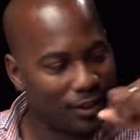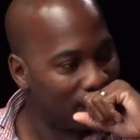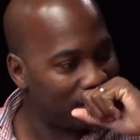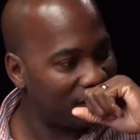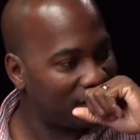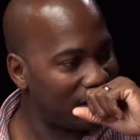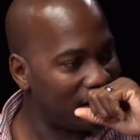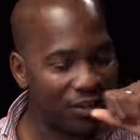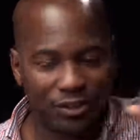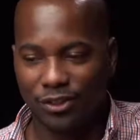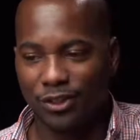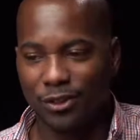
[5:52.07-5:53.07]

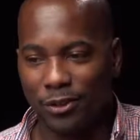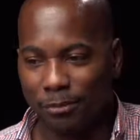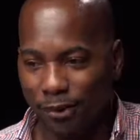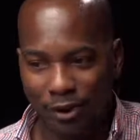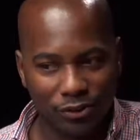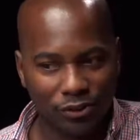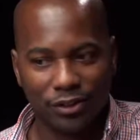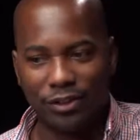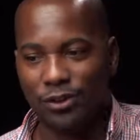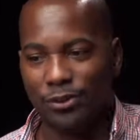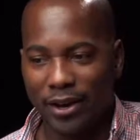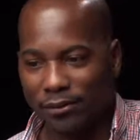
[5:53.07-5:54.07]
sinister person
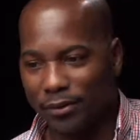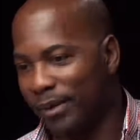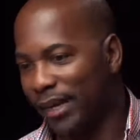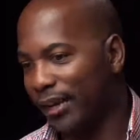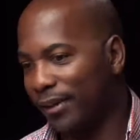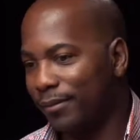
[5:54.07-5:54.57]
you ever met.